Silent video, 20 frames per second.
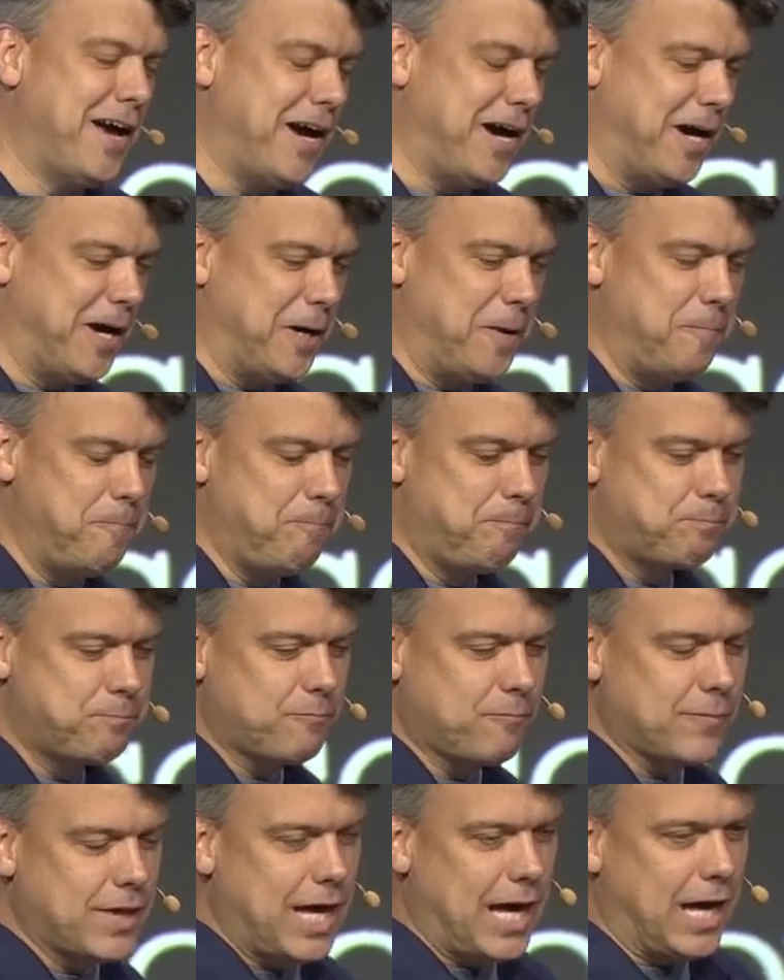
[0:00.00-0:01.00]
Um,
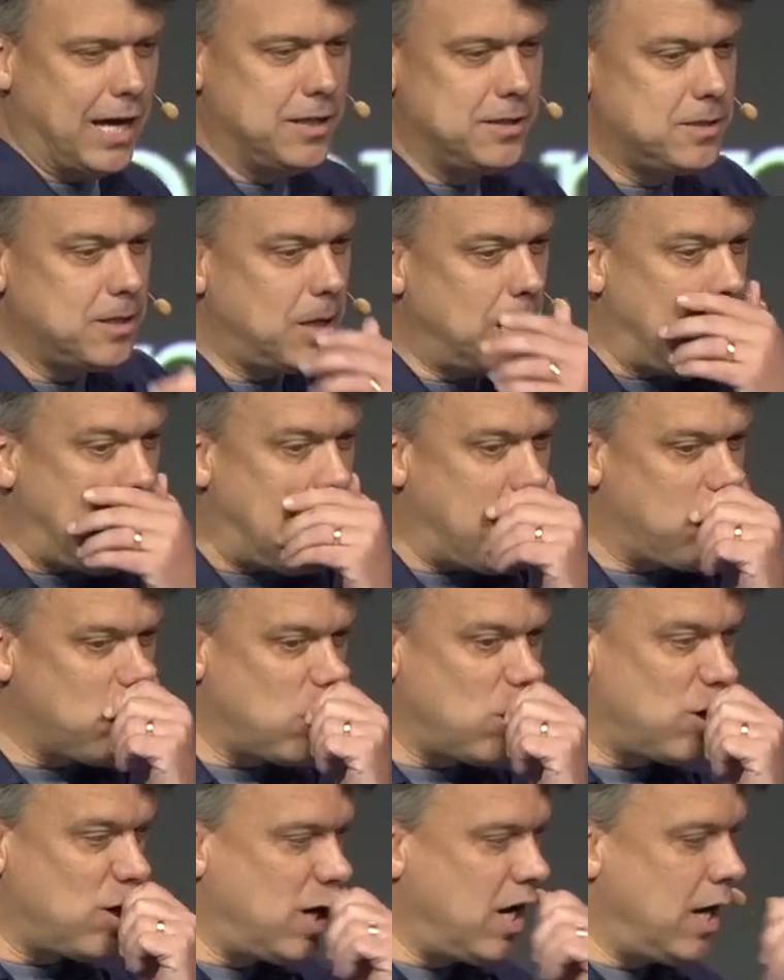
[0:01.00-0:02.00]
and
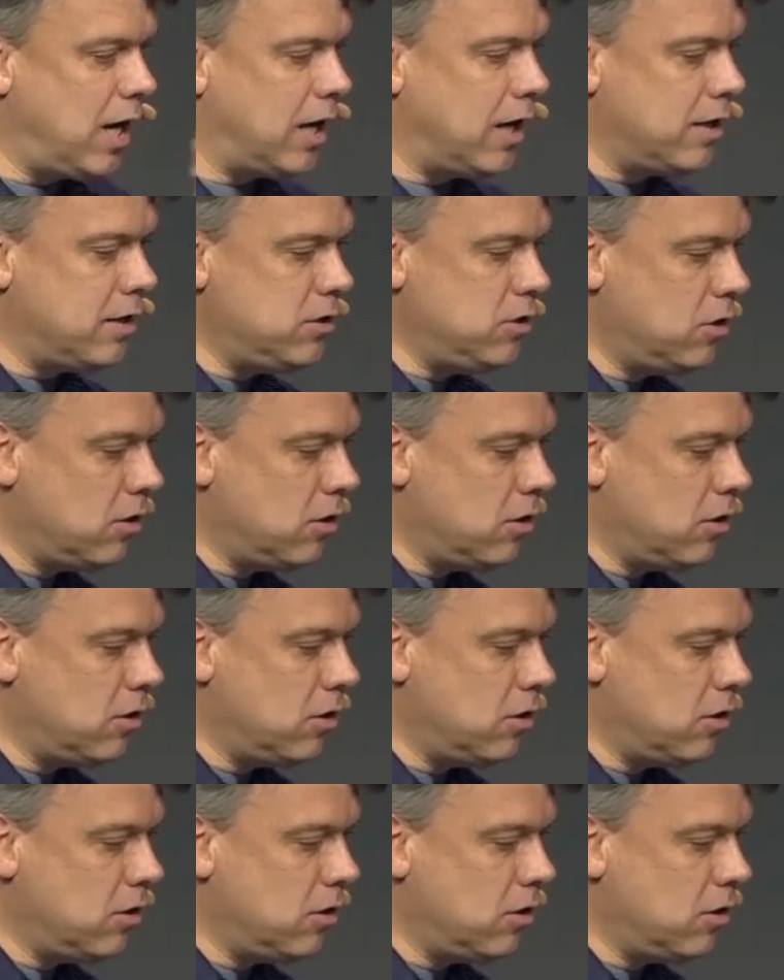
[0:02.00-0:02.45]
our uh,